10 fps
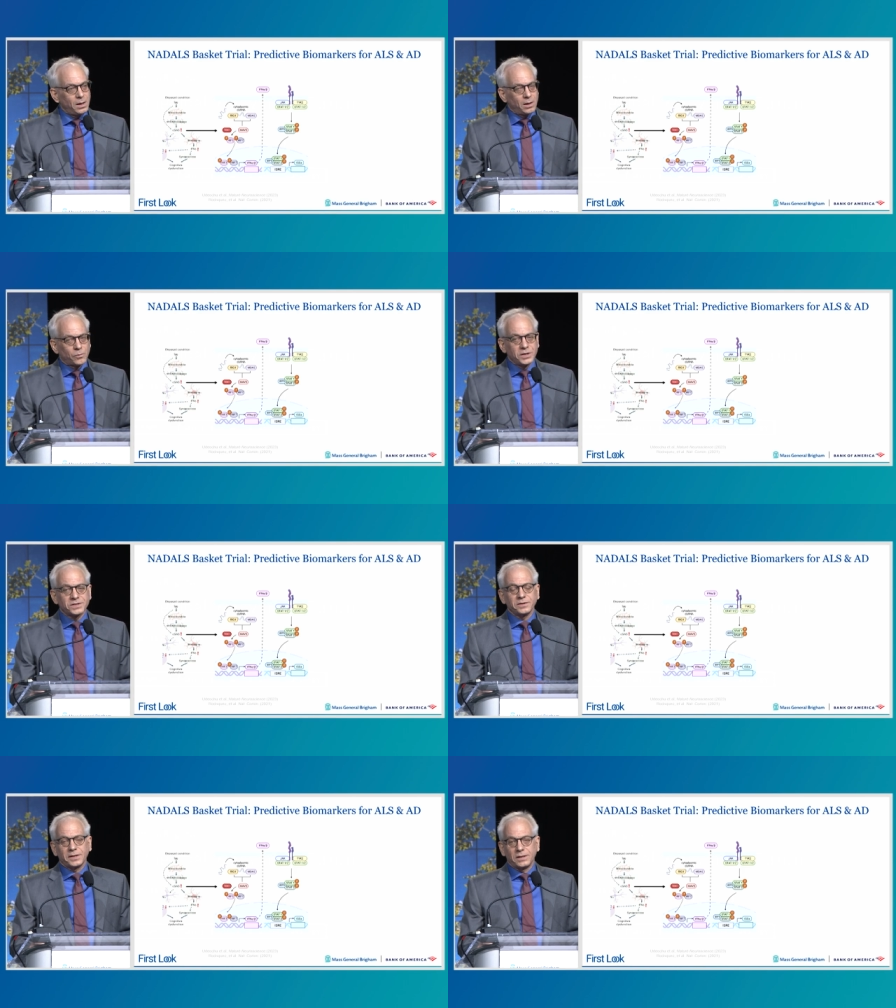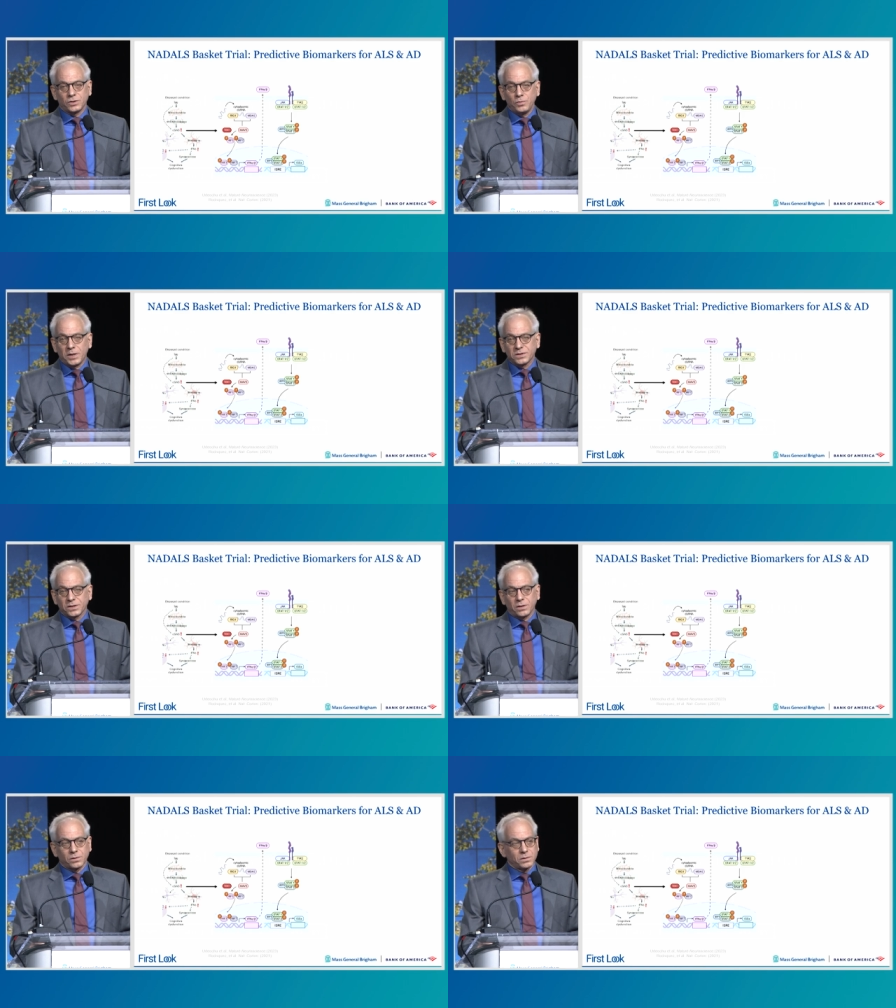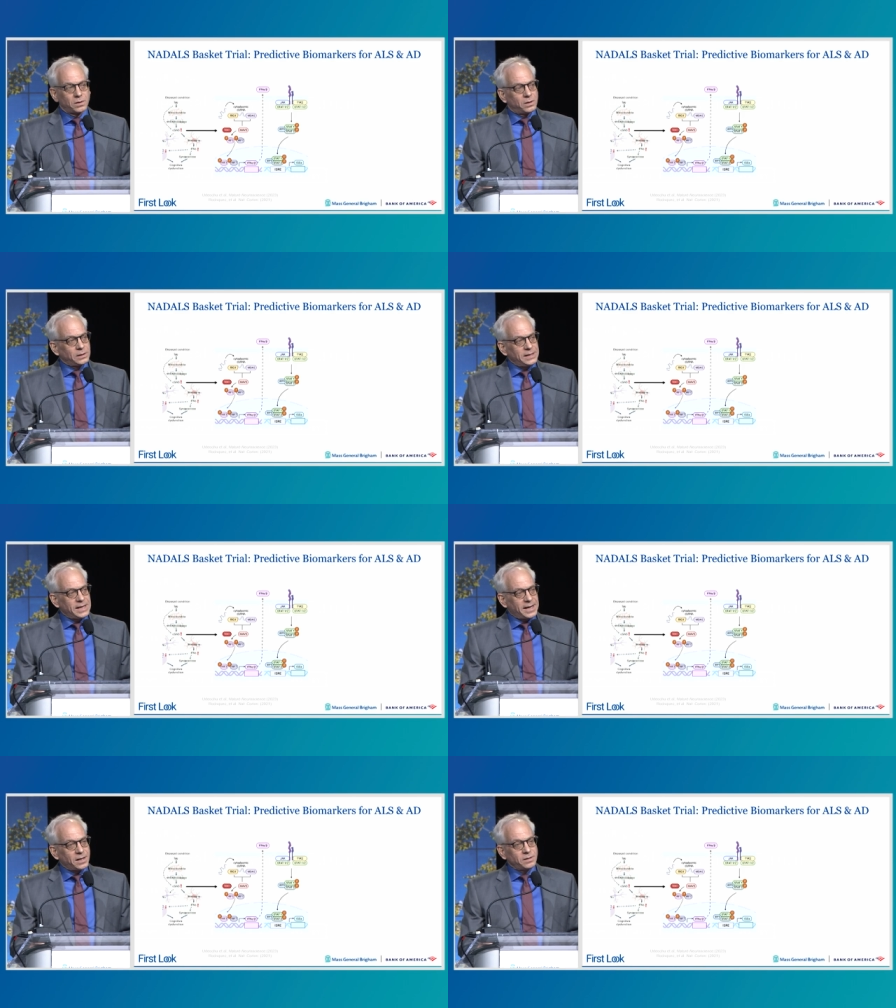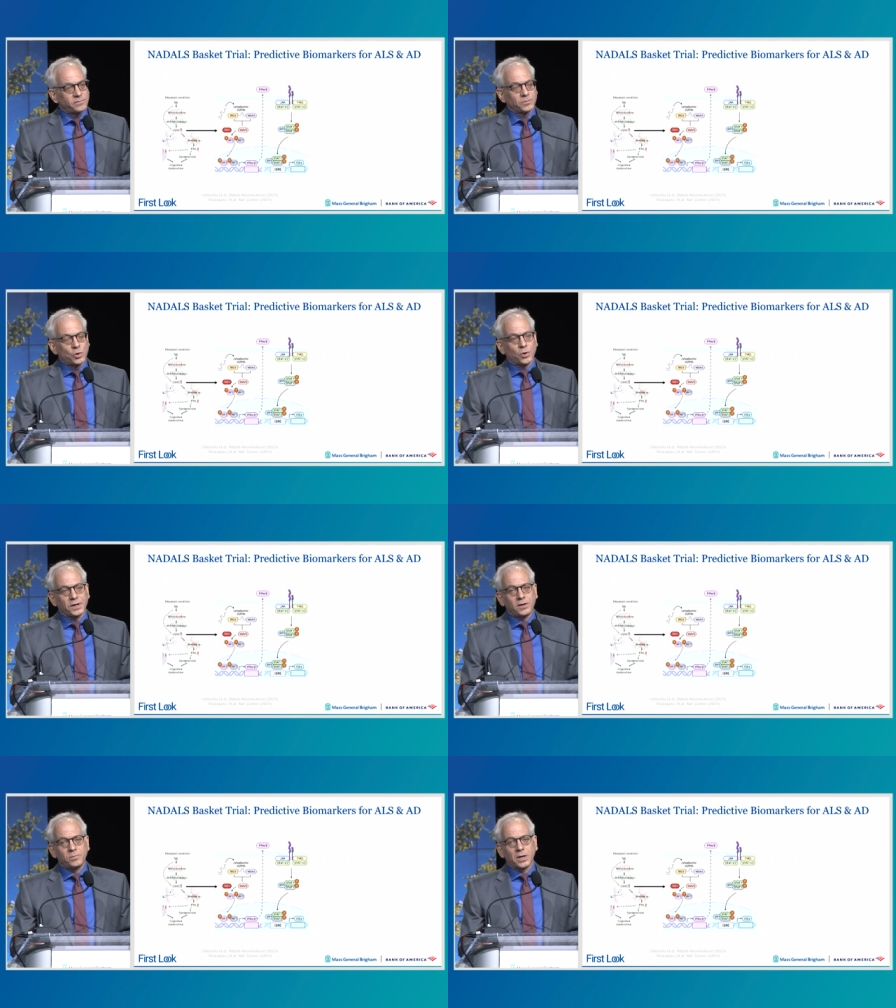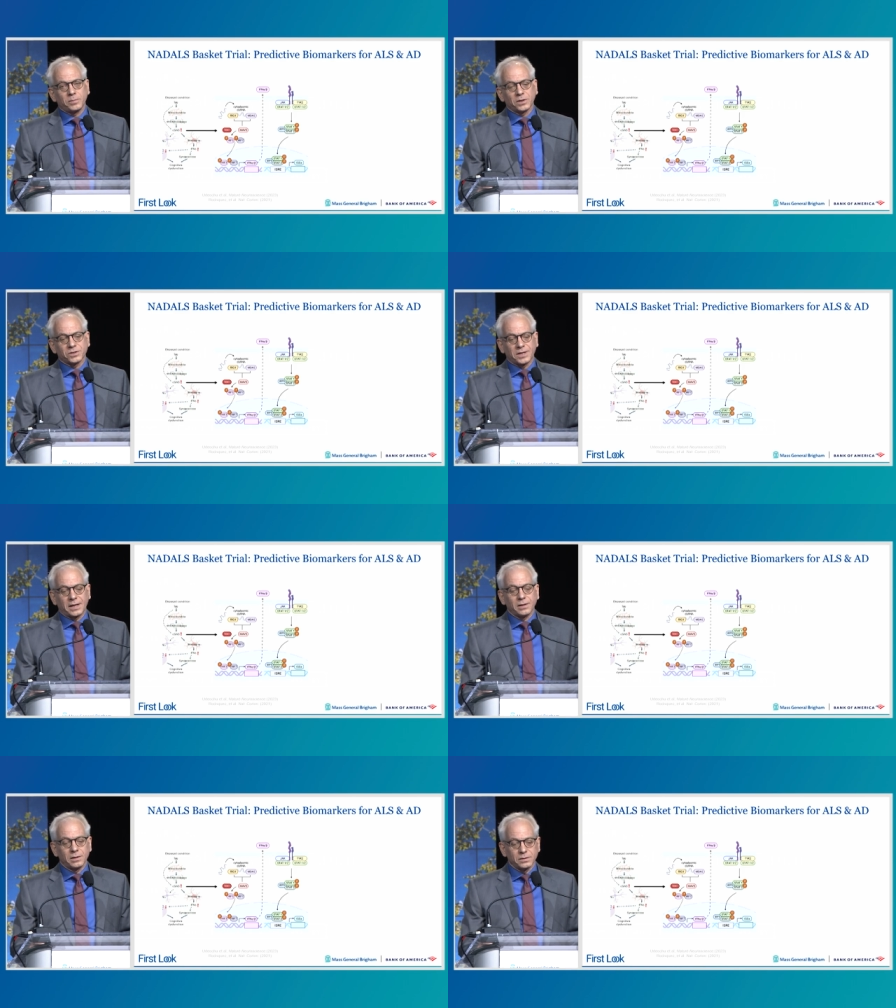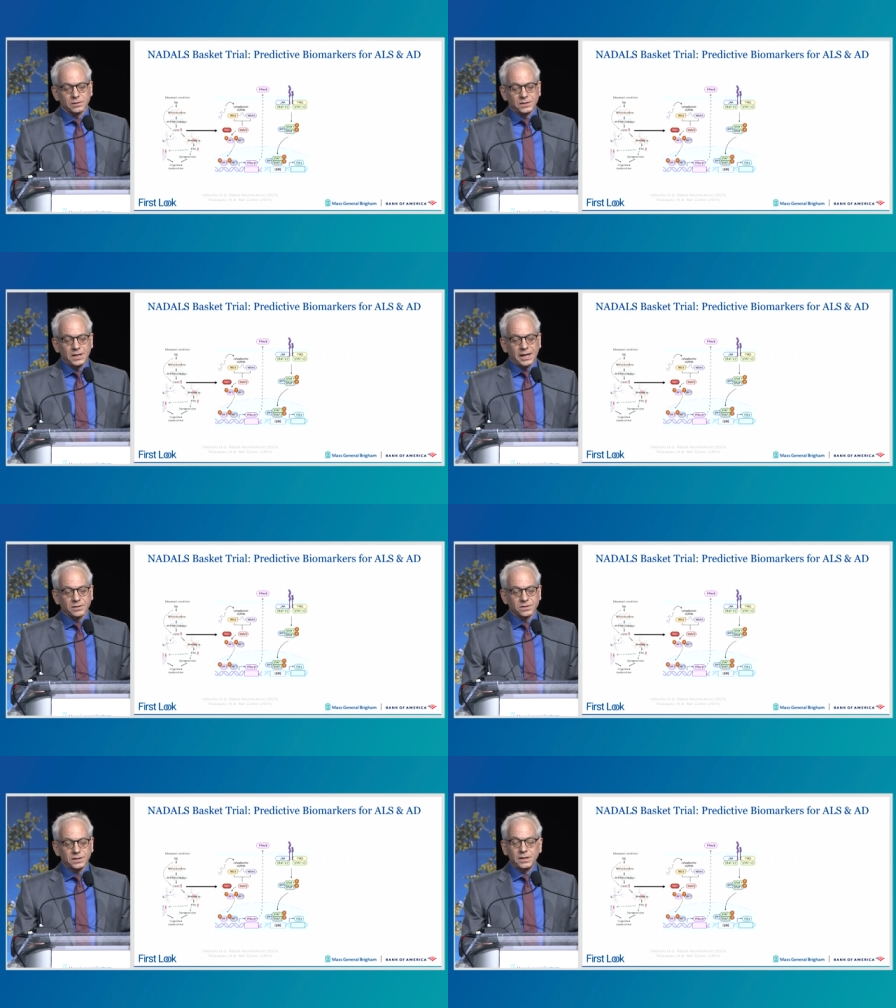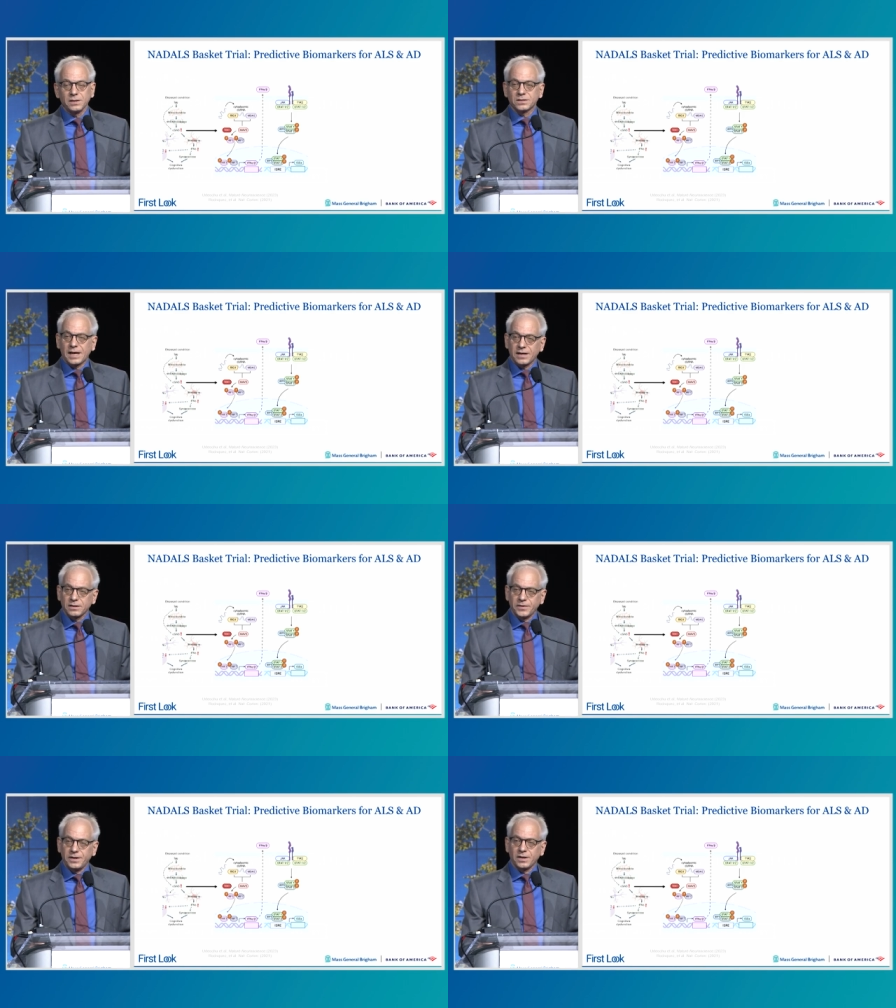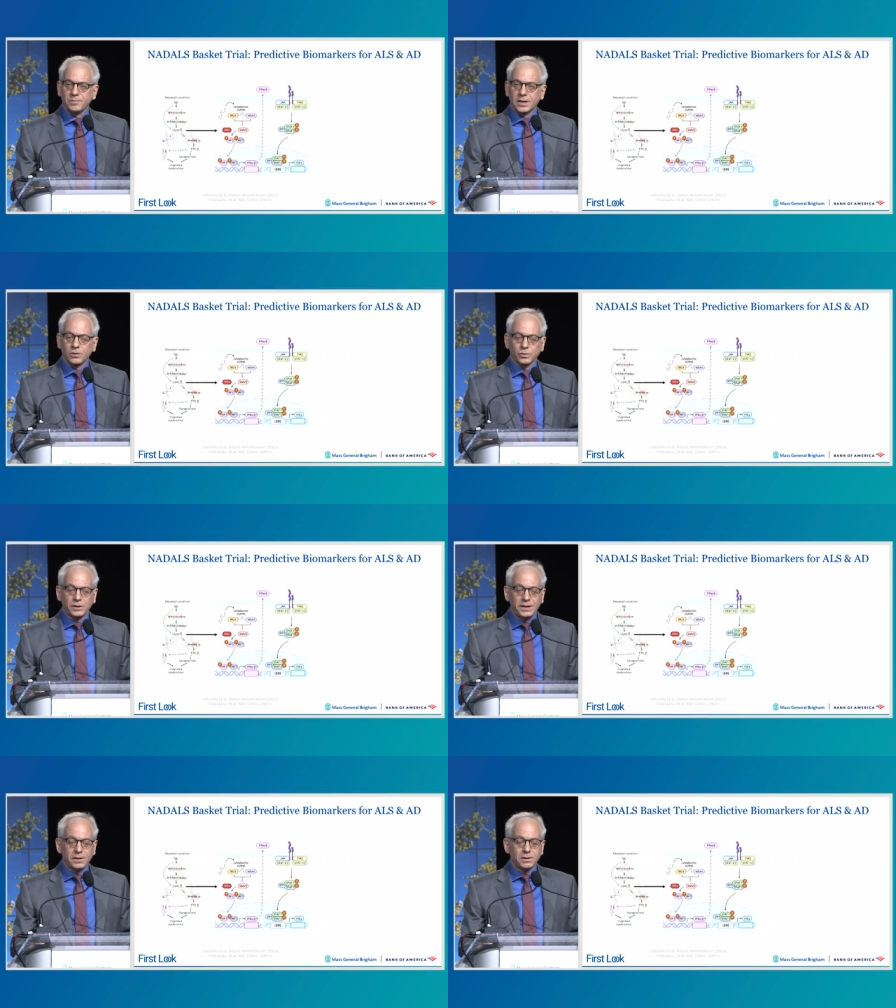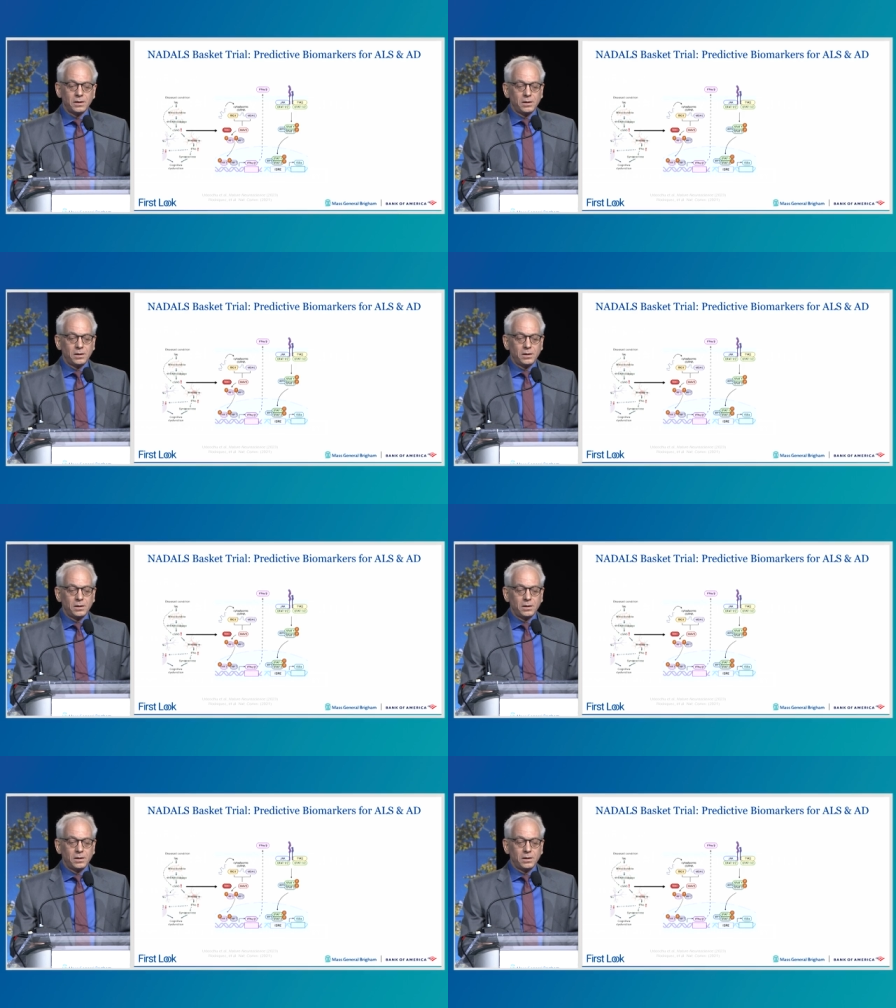Recently, two months ago, Li Gan from Cornell published that cGAS-STING is activated in microglia.